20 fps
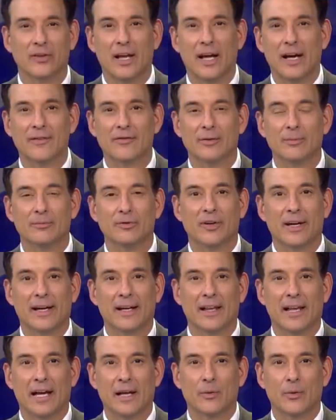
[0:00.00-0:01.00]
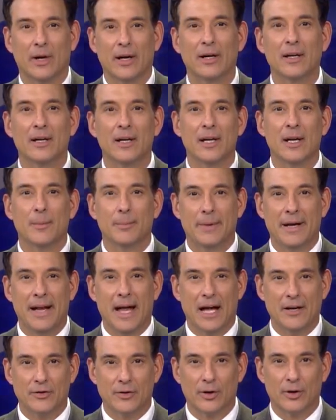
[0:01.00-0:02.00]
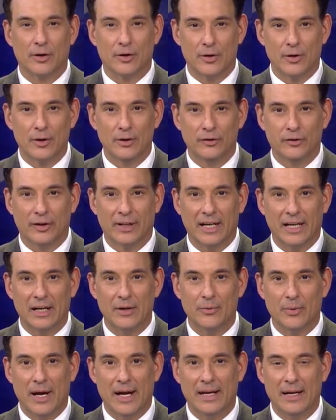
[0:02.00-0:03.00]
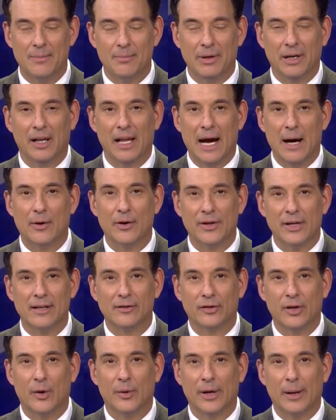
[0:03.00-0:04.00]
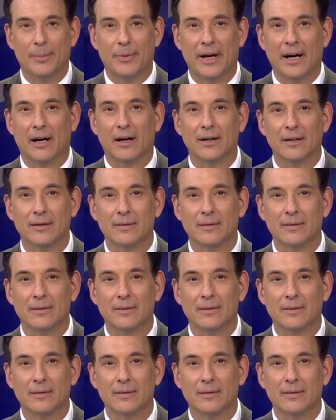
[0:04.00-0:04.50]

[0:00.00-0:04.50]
live from St. Cloud, where MnDOT crews are getting ready. Bill, how are things going up there?